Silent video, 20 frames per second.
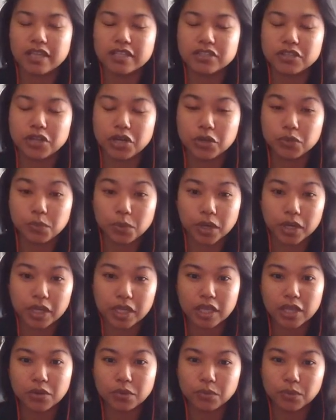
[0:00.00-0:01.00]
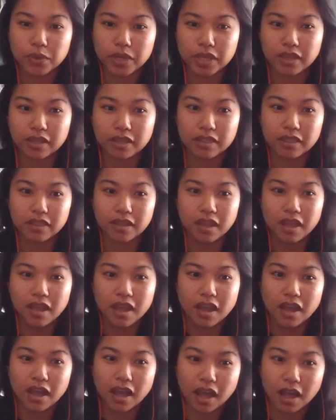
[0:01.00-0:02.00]
started working with
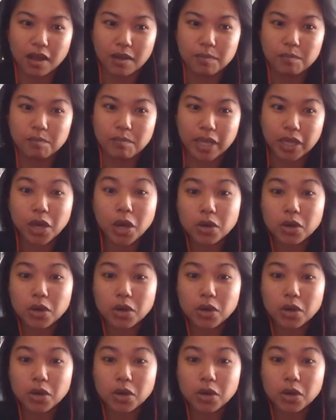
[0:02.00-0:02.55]
my